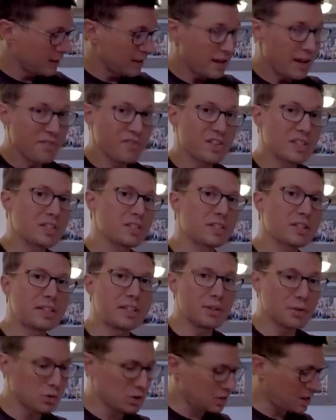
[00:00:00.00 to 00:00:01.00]
If it's
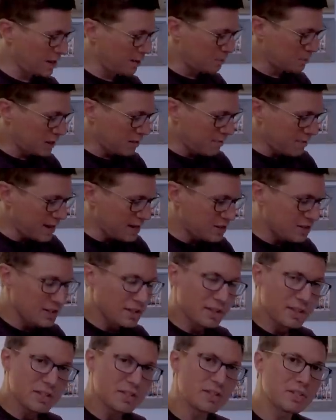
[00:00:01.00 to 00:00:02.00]
keel stepped, imagine
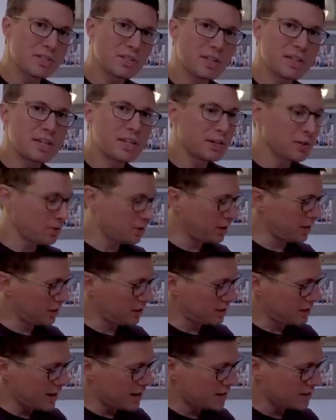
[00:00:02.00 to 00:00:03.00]
that this is the keel and the
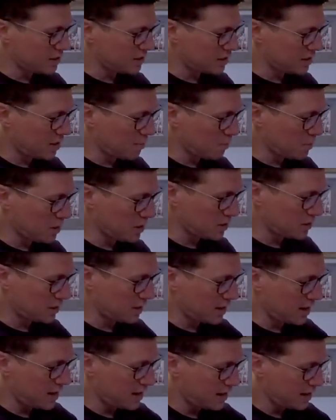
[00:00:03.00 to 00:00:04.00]
deck is somewhere,
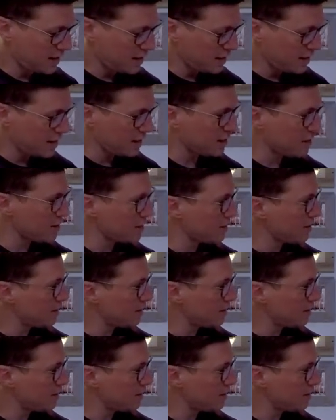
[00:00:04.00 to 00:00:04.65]
say, here.